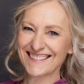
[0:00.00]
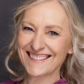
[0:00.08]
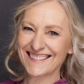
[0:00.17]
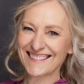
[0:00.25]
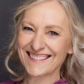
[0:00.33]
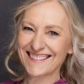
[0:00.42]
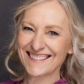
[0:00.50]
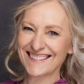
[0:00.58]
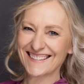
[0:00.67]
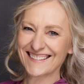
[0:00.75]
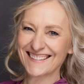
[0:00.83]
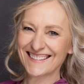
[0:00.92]

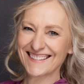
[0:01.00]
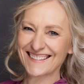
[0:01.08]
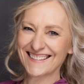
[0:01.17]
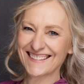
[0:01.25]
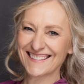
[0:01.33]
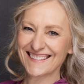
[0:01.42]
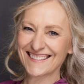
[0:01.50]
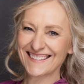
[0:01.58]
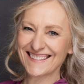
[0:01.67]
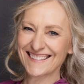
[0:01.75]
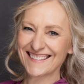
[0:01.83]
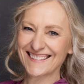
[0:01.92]

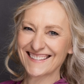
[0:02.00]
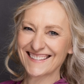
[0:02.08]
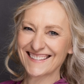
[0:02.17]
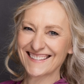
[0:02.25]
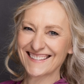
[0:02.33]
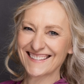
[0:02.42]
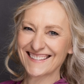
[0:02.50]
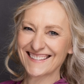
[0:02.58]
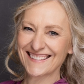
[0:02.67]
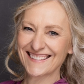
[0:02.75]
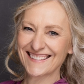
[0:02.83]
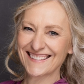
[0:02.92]

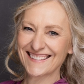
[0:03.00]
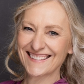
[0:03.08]
The face doesn't move, so there is nothing to read.